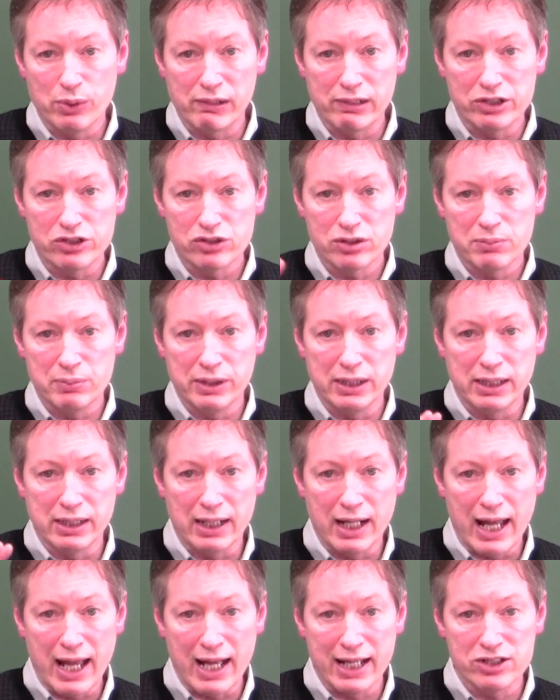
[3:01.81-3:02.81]
where it should be
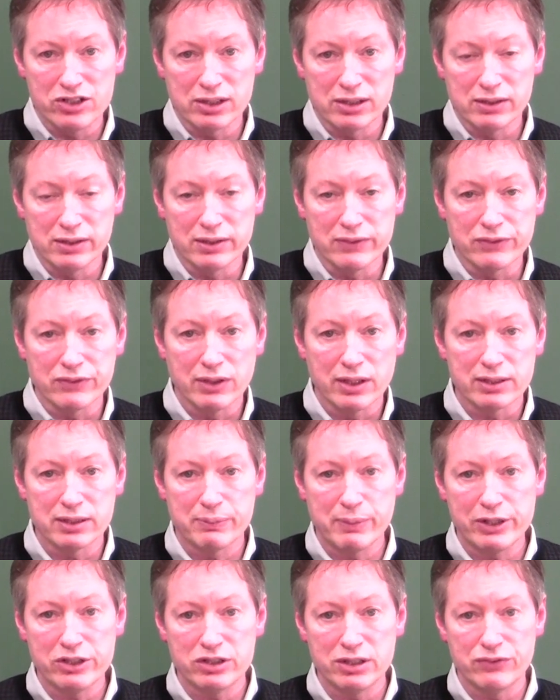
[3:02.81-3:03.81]
an adjective,
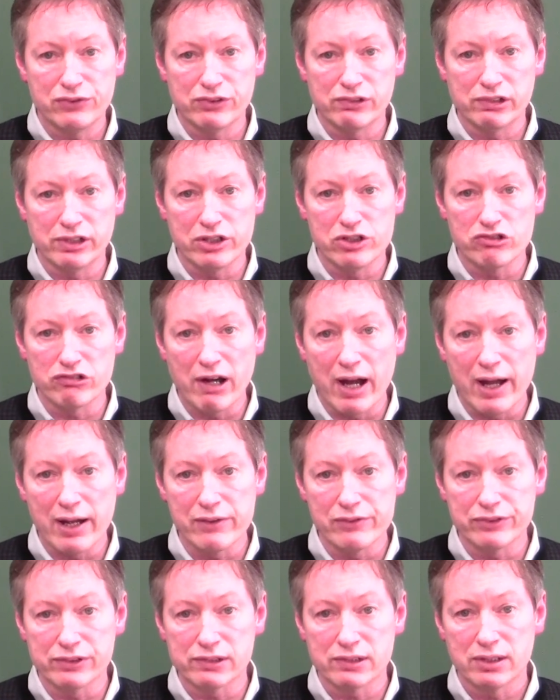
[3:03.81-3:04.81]
especially for a
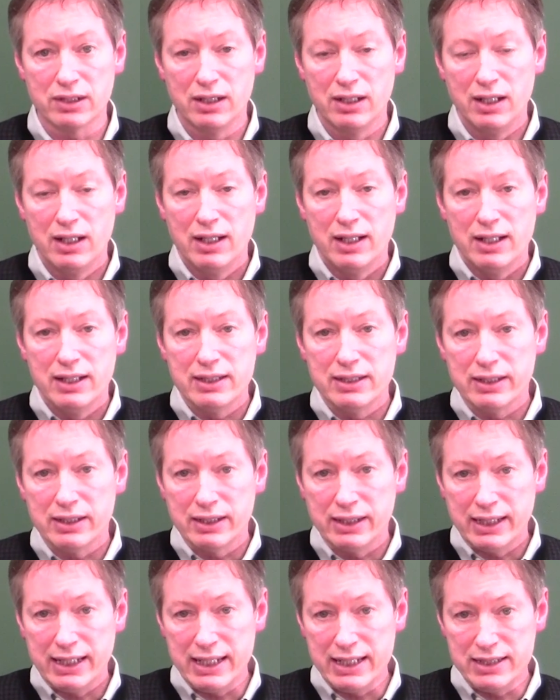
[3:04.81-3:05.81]
driver.
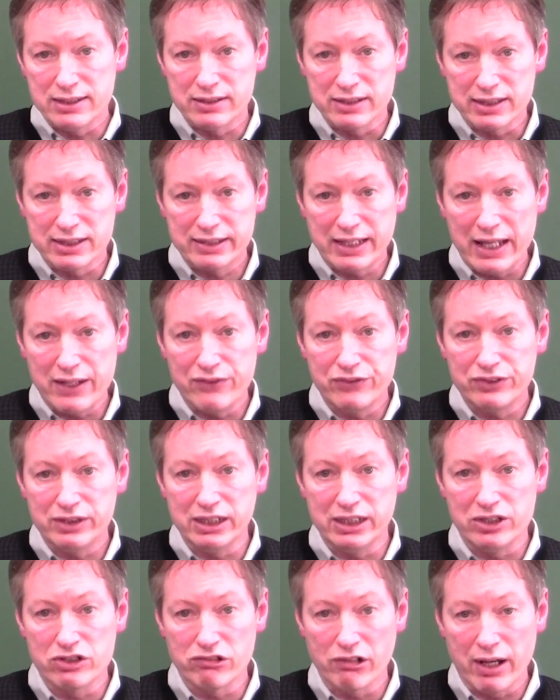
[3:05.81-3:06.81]
He's a
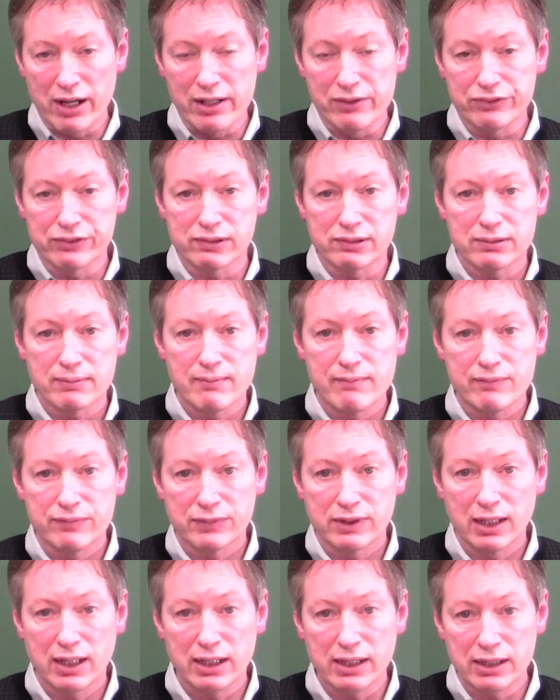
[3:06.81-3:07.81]
safety driver.
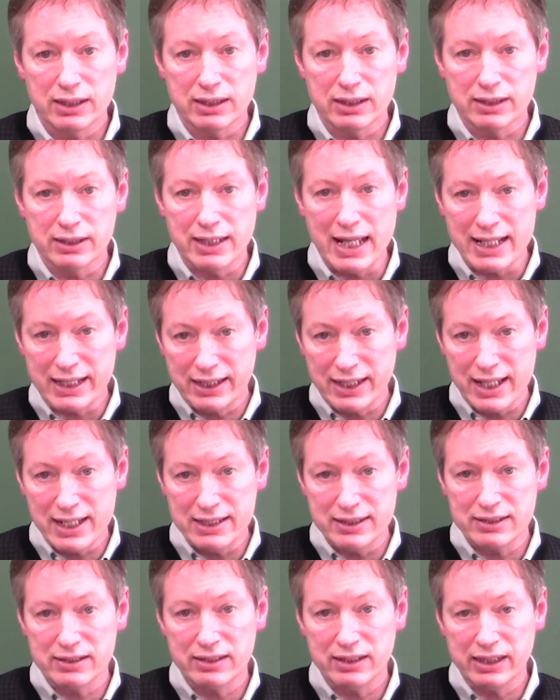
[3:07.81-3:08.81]
In that
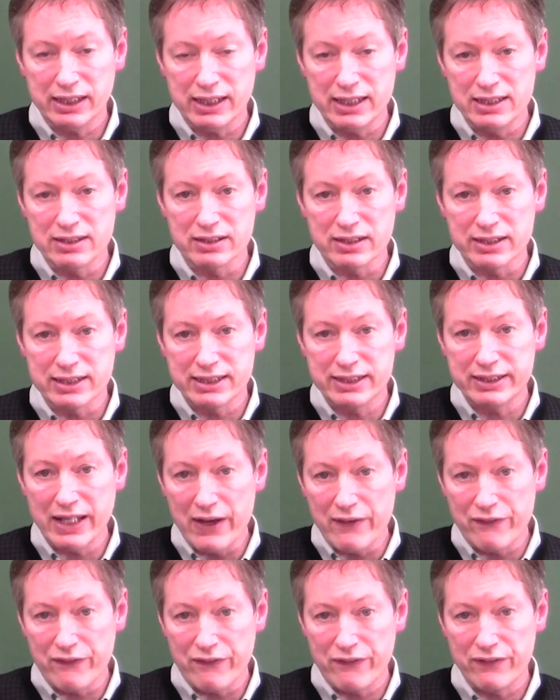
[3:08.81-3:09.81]
case, he's a
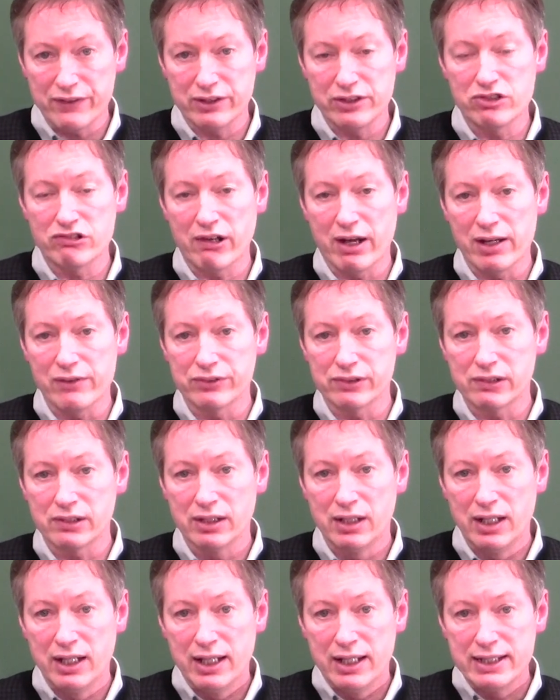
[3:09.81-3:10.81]
safe
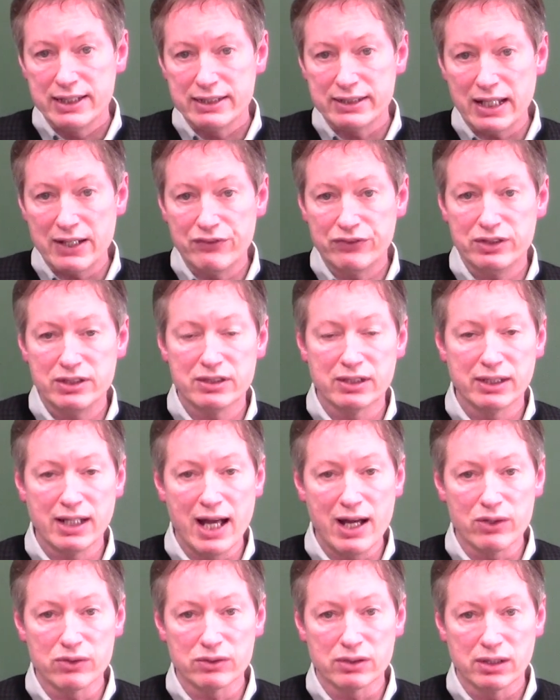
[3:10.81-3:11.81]
driver. Safety is a
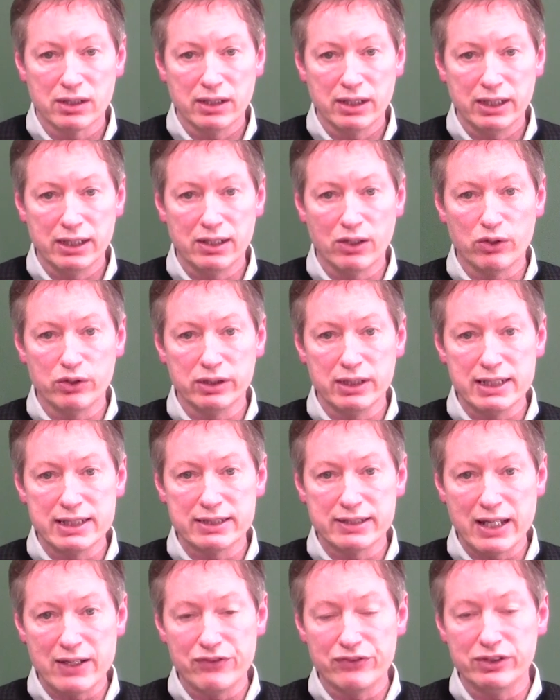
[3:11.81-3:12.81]
noun. You don't need
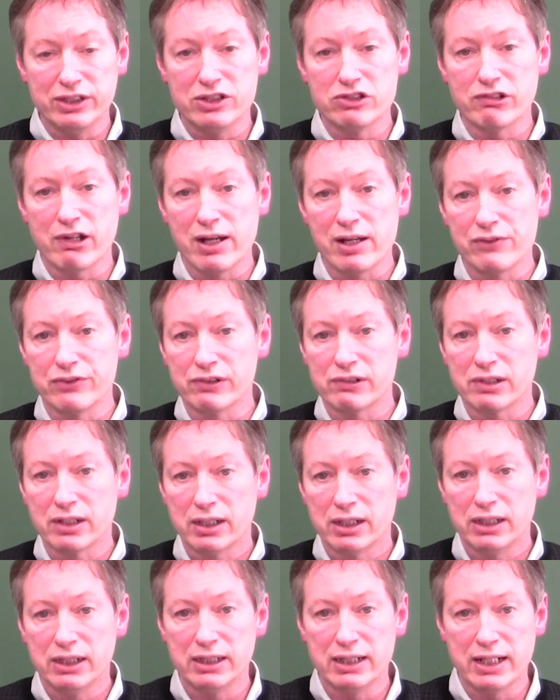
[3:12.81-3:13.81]
safety
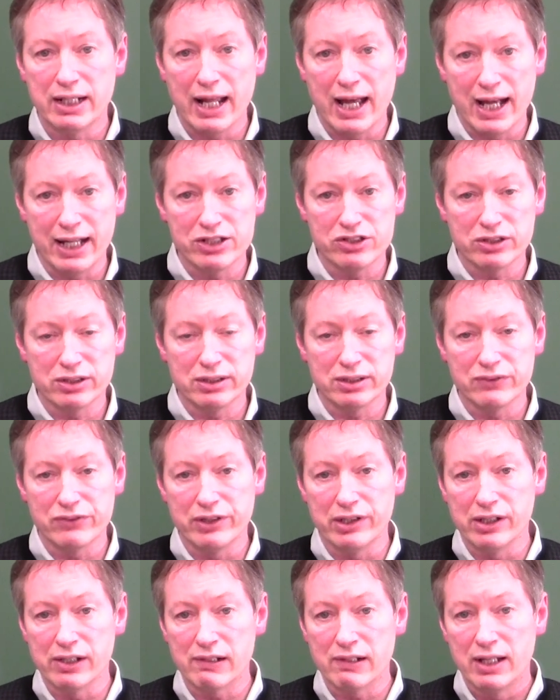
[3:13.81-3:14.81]
driver. You need an
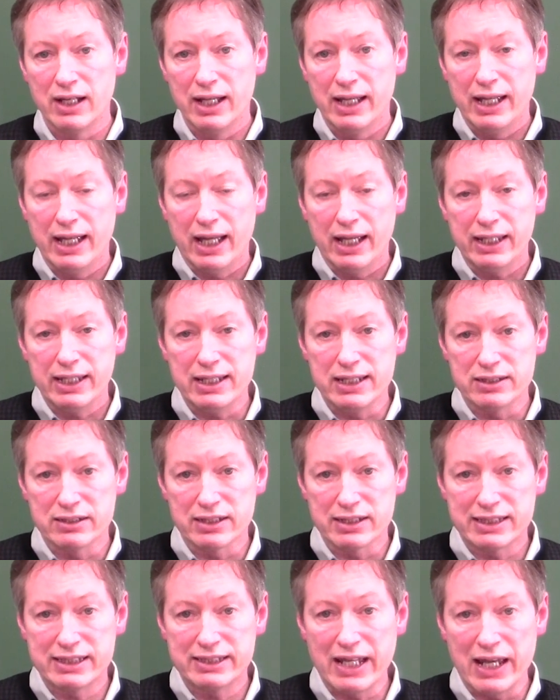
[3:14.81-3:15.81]
adjective there. He's
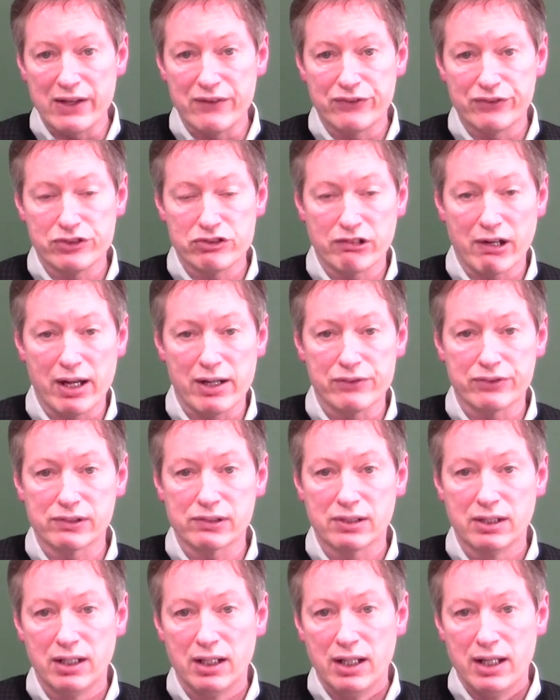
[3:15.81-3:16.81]
a safe
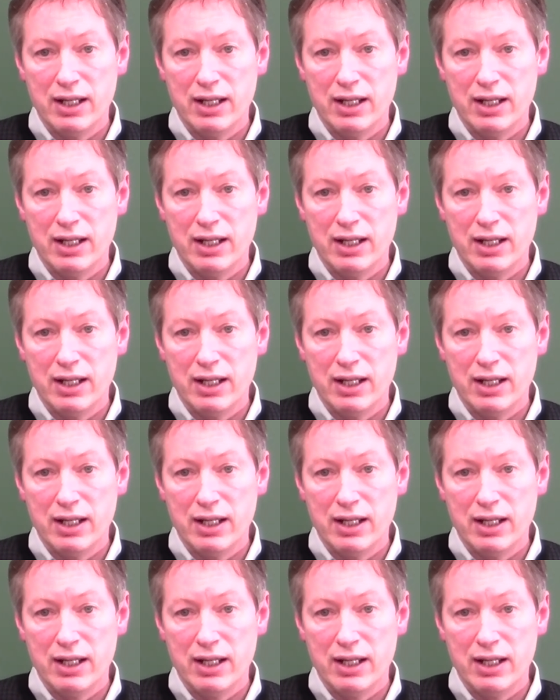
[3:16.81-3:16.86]
driver.